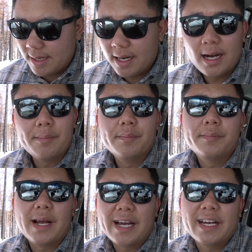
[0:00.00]

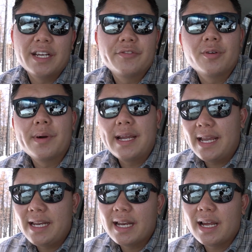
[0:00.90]
I got it done for about
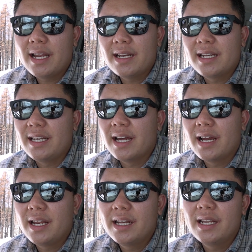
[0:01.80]

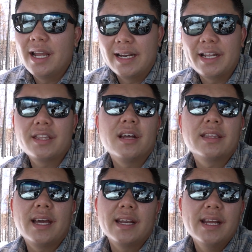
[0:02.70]
$89.99, and I thought
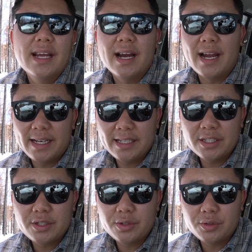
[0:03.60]
that I
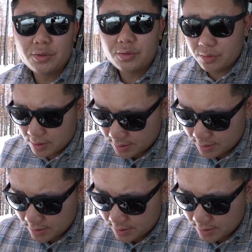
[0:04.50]
needed to